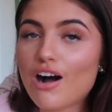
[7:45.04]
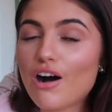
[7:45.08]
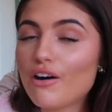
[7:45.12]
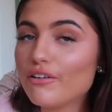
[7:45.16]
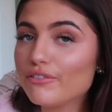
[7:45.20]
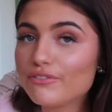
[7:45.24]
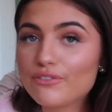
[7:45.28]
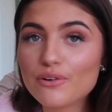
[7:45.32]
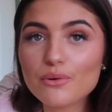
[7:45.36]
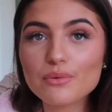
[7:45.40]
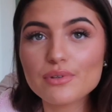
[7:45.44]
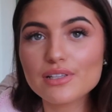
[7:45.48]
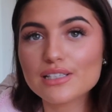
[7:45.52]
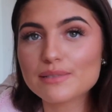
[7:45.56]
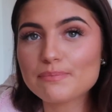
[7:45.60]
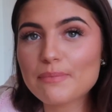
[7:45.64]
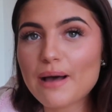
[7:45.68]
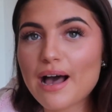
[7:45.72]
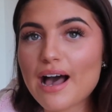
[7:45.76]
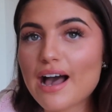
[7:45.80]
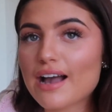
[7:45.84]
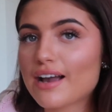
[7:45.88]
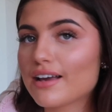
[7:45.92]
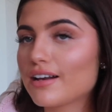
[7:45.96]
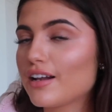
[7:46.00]
Can't fault this
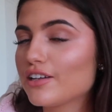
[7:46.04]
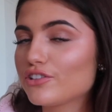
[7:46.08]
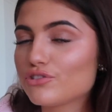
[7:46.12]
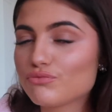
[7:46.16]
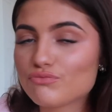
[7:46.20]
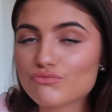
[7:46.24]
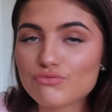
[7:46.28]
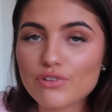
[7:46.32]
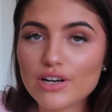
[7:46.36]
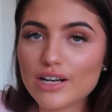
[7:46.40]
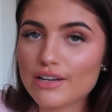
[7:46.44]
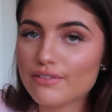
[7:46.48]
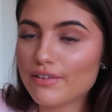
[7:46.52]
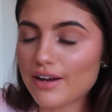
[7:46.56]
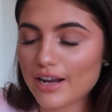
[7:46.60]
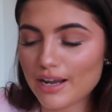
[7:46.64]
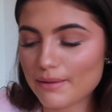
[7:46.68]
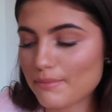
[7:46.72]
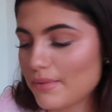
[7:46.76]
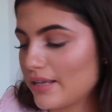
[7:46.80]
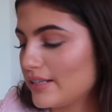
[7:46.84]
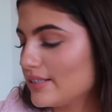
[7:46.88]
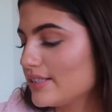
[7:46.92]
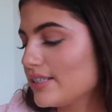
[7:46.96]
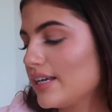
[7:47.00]
bag, and I'd really
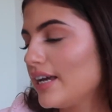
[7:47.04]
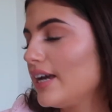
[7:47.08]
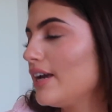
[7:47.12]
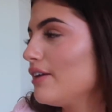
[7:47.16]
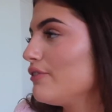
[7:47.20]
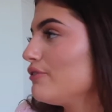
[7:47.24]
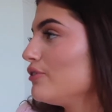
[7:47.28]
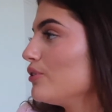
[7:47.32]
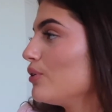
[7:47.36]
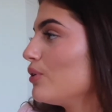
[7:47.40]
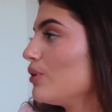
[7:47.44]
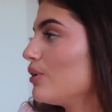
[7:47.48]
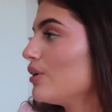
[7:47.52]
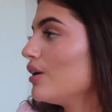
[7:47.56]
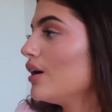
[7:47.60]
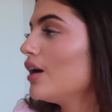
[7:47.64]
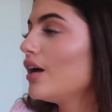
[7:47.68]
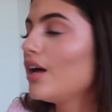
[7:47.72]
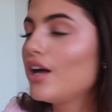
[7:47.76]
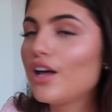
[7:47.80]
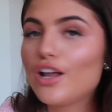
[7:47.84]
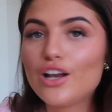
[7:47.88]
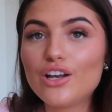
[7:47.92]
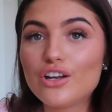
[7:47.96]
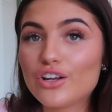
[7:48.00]
recommend it if you're
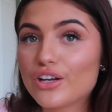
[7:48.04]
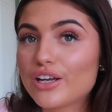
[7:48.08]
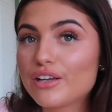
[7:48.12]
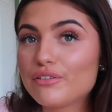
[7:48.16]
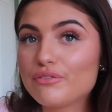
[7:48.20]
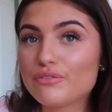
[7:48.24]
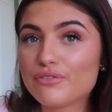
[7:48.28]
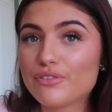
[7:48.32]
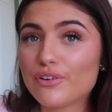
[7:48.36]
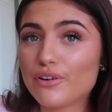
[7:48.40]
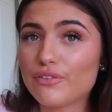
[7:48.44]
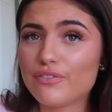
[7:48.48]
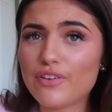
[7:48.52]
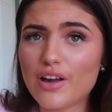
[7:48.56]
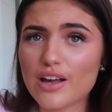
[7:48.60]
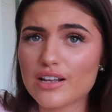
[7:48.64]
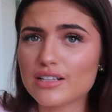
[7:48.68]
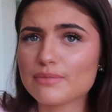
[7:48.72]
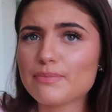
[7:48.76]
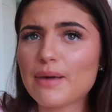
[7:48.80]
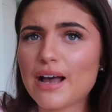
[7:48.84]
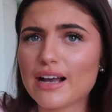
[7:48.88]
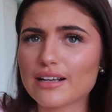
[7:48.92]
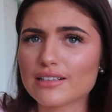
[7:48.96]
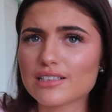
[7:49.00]
looking for a
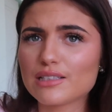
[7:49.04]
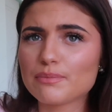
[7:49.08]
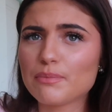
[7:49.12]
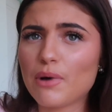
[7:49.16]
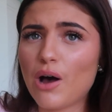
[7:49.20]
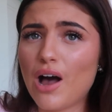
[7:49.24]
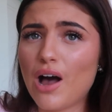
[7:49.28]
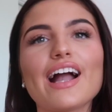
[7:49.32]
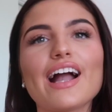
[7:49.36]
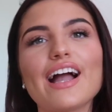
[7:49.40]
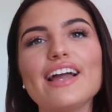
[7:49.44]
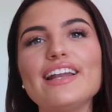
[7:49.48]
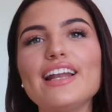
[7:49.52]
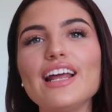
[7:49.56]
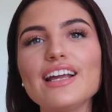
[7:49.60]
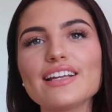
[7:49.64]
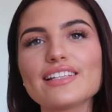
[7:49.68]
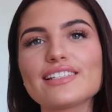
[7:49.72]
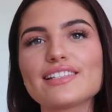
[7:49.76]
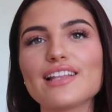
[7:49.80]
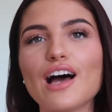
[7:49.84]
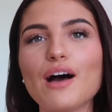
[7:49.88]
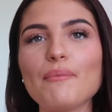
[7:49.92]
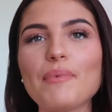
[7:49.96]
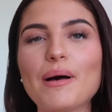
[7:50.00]
first bag to Okay,
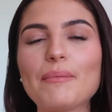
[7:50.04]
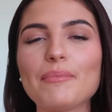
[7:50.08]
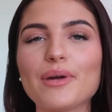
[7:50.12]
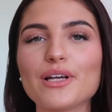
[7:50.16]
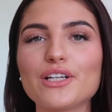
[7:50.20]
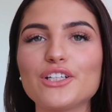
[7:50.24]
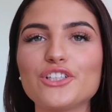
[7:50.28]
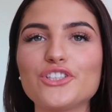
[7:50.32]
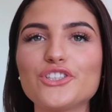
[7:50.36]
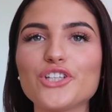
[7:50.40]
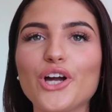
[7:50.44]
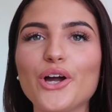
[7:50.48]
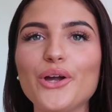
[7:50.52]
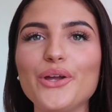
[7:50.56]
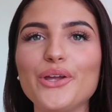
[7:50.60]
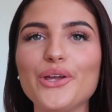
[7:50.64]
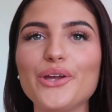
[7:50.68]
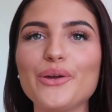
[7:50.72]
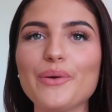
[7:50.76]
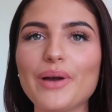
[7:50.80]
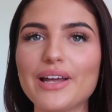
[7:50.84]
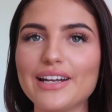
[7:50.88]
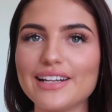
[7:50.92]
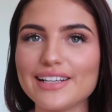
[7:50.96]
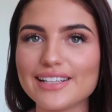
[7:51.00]
next up, I'm going to show
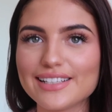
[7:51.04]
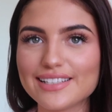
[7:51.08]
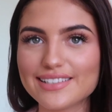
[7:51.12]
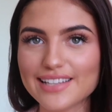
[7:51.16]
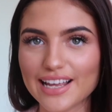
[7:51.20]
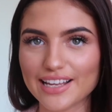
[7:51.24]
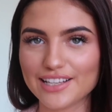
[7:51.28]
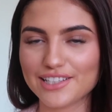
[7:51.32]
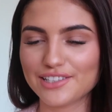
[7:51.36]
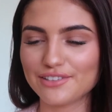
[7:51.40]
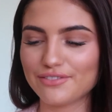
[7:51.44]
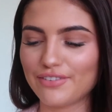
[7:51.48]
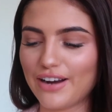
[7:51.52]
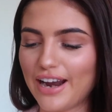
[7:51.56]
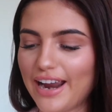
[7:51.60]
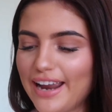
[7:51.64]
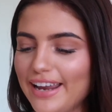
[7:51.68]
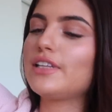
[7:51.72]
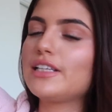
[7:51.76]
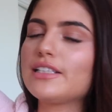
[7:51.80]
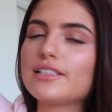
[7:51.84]
you an accessory.